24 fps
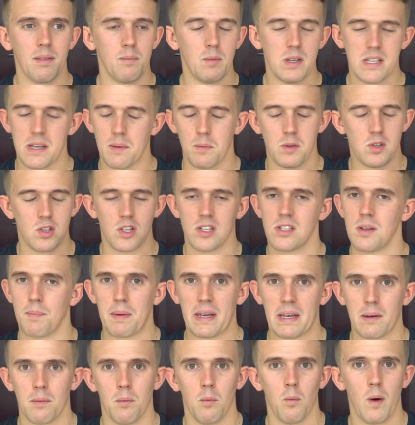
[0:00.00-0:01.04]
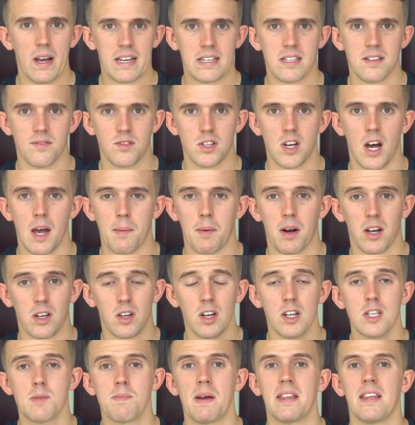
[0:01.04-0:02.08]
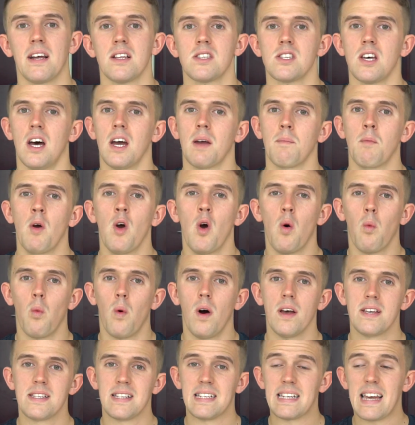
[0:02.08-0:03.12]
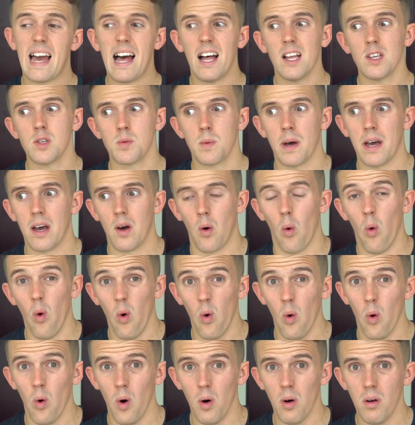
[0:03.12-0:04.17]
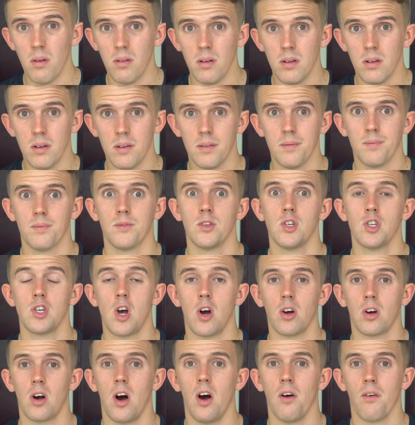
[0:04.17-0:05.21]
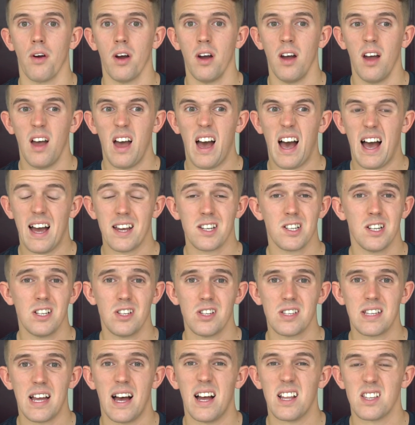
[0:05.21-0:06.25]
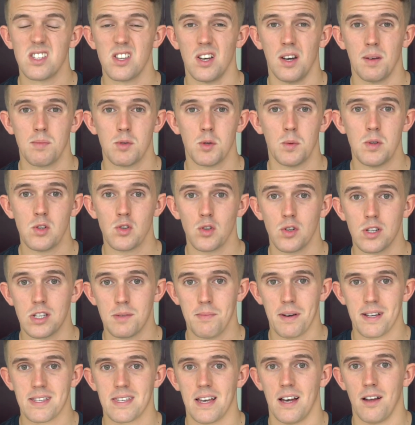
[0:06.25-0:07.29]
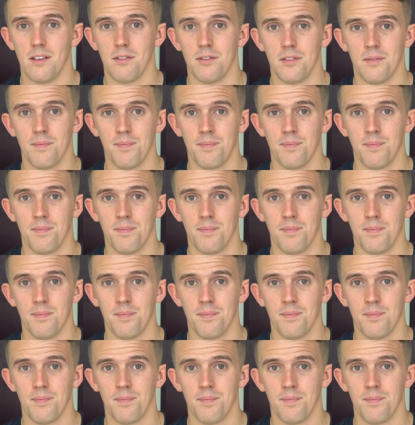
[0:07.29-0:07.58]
It was just a big waste of time, and I could have spent that time wisely elsewhere, or shock horror, actually just had time to enjoy to myself.